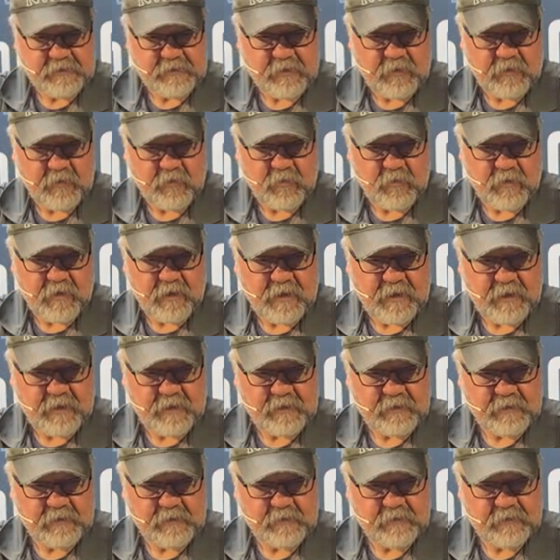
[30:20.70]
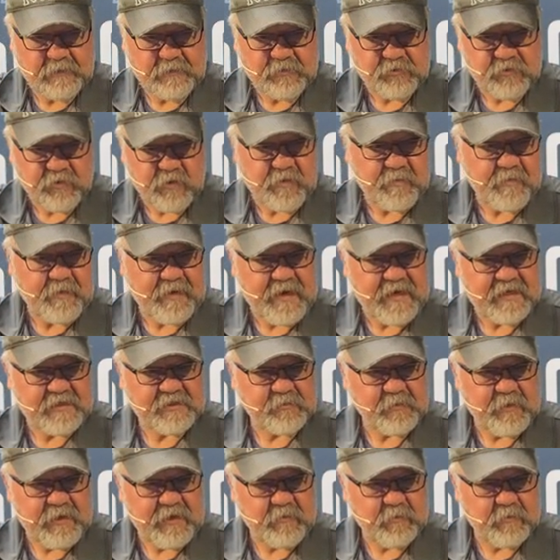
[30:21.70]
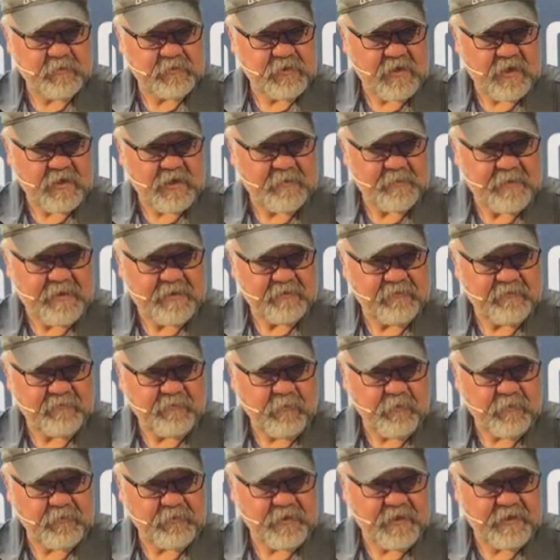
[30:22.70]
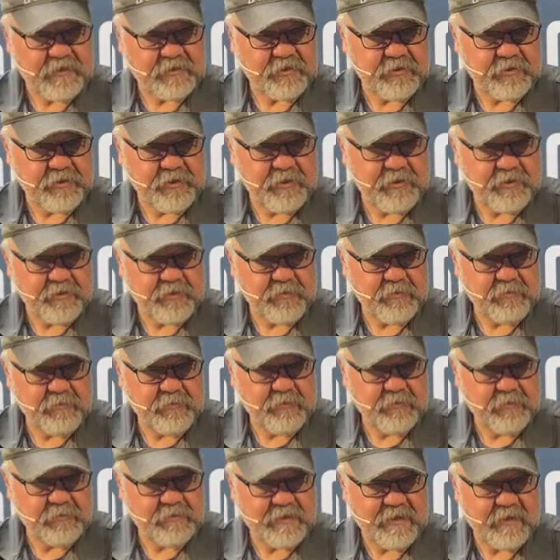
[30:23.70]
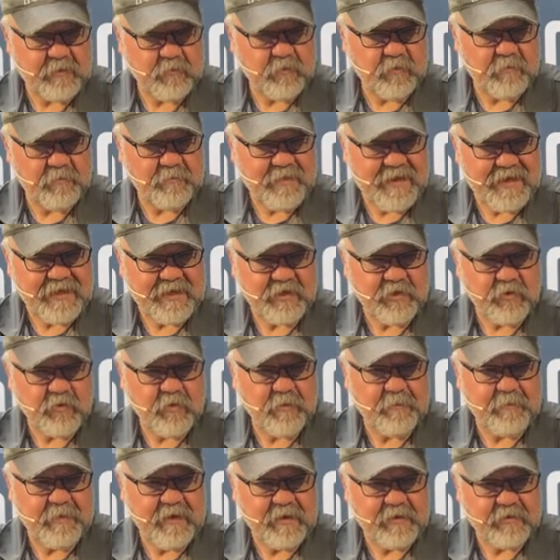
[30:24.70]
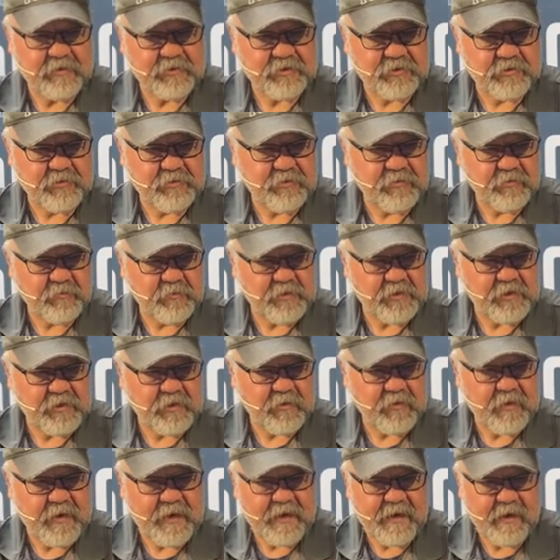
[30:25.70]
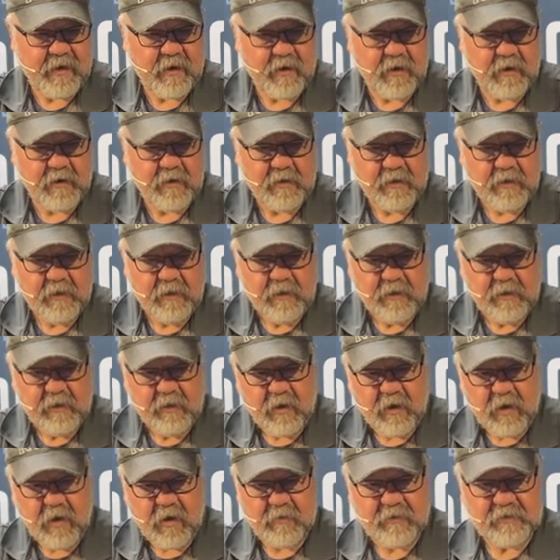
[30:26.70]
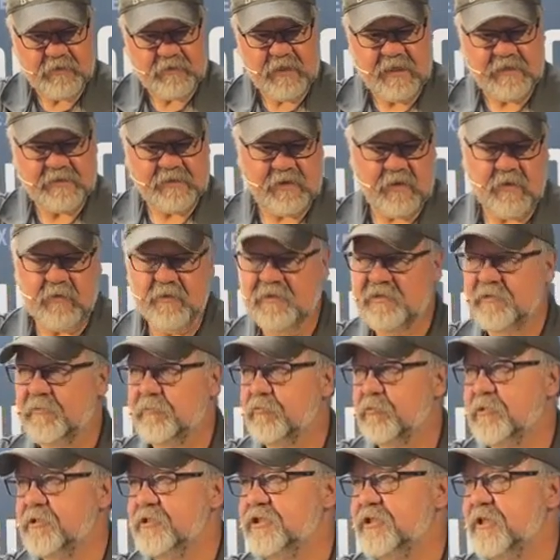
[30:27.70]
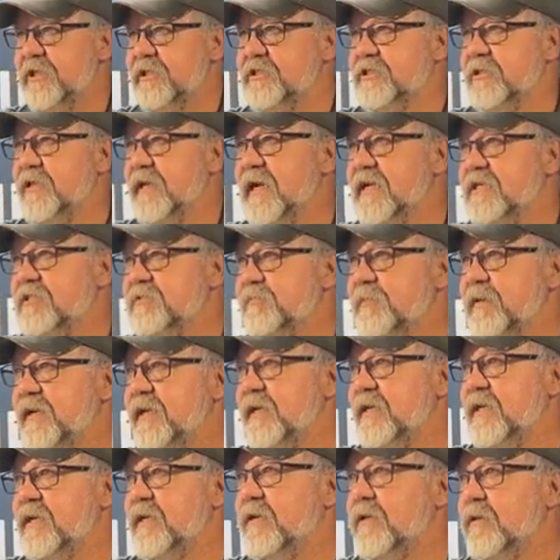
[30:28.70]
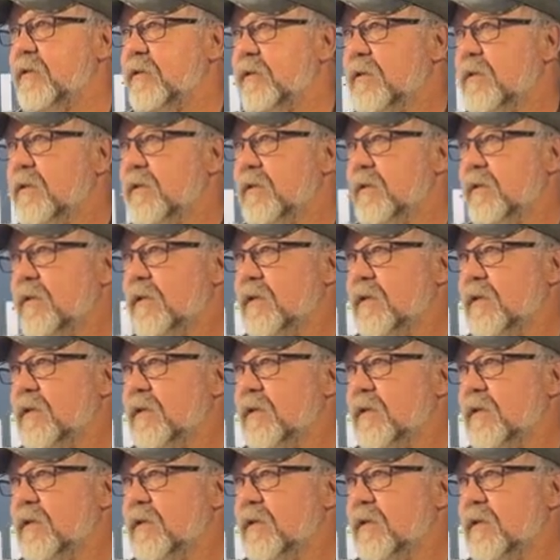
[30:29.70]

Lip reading: So join me next week. We'll talk about the 4 things you can do that will make you a better shooter with your AR. Always, as always, appreciate you guys being here.